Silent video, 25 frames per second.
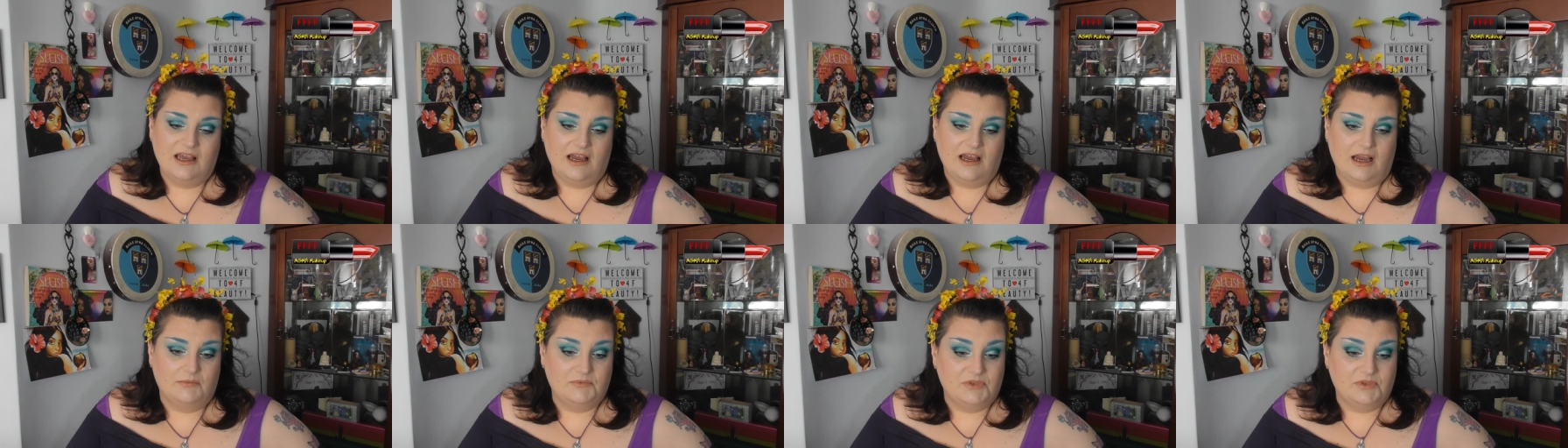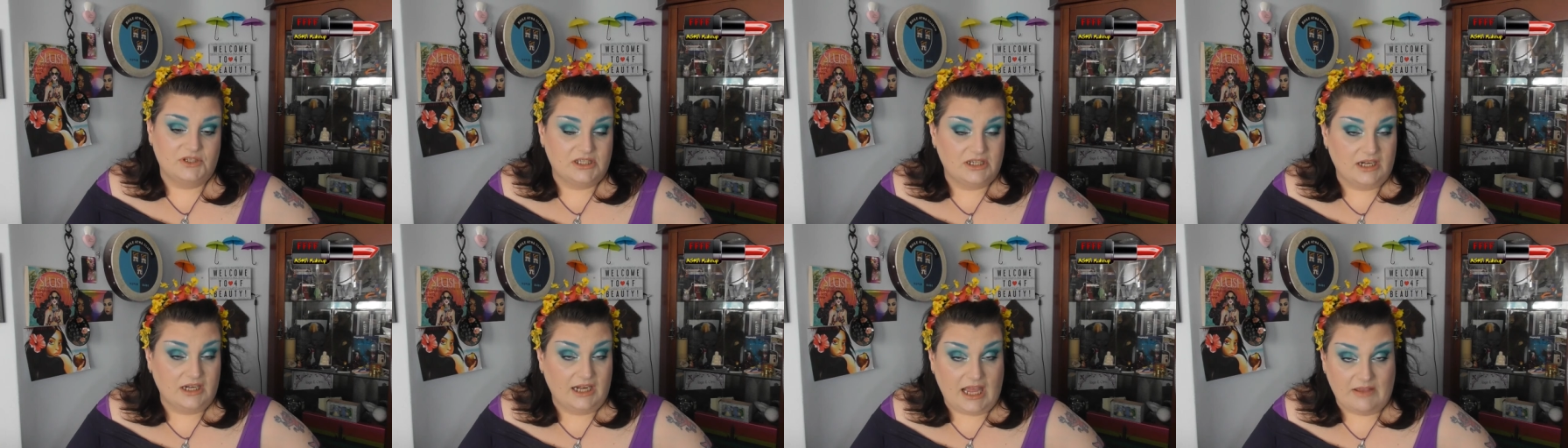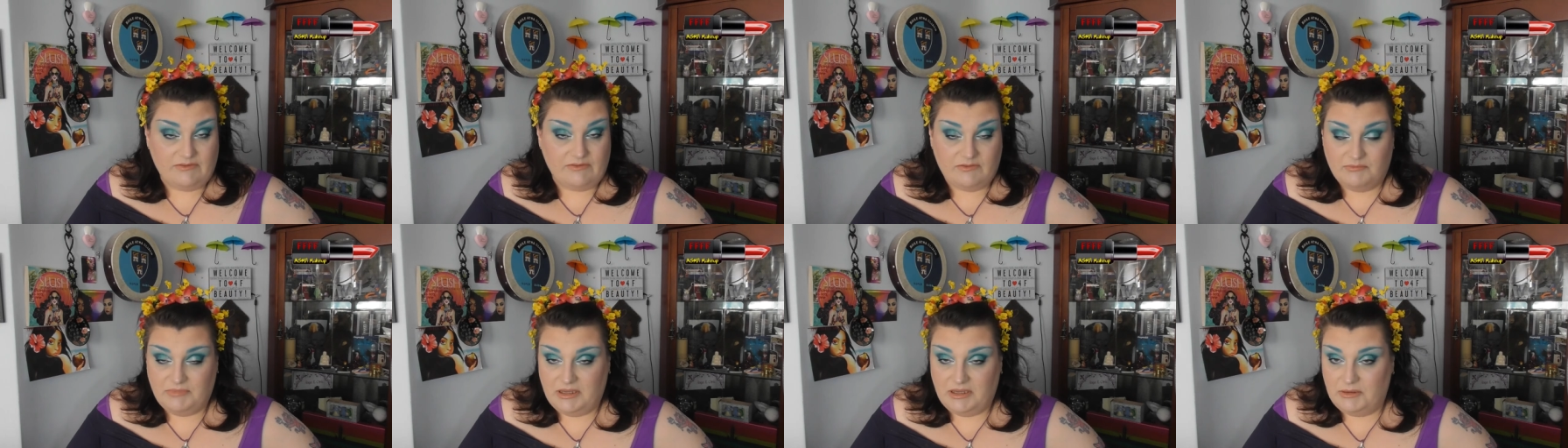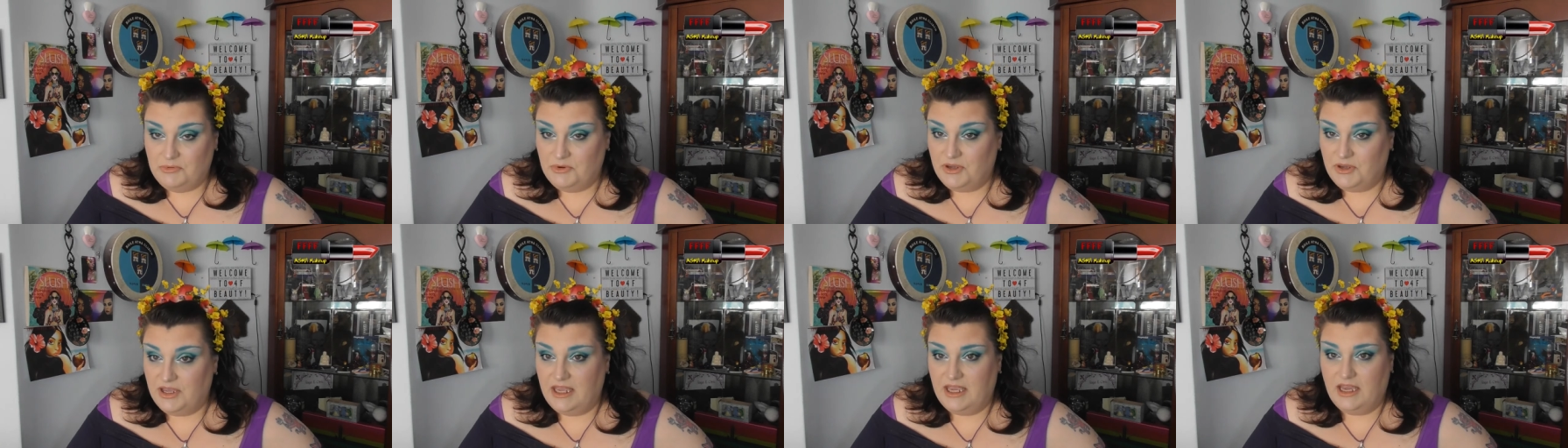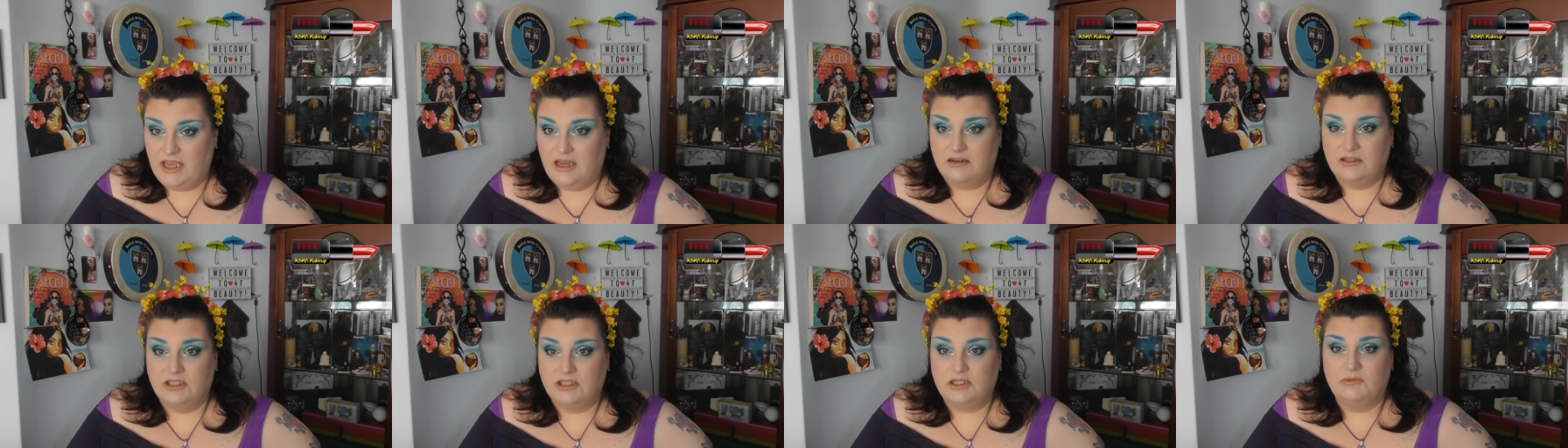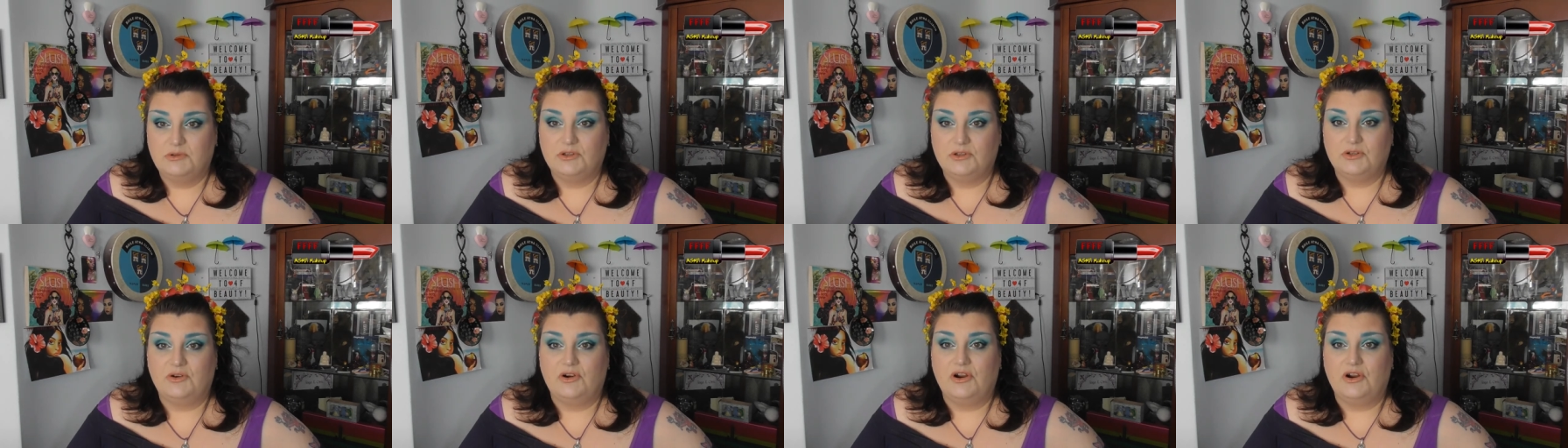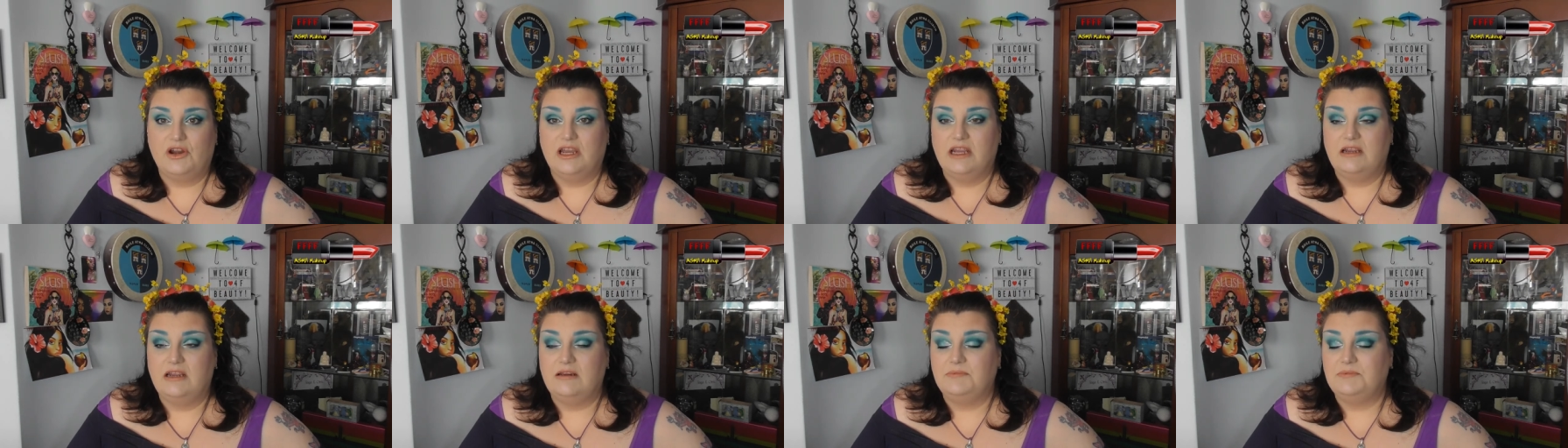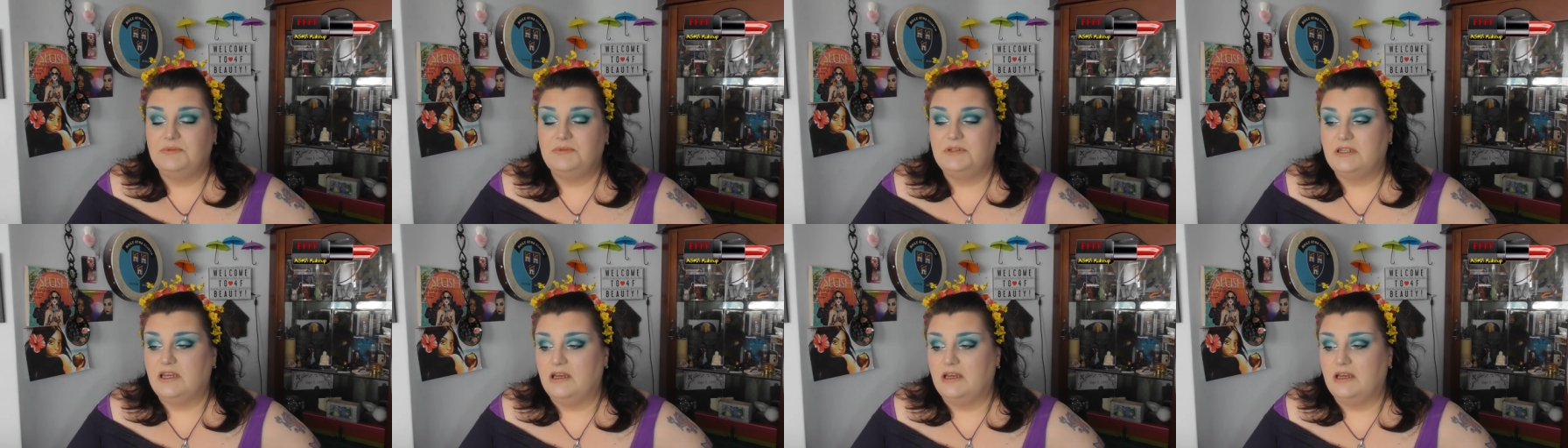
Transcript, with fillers: I'm still having people getting unsubscribed.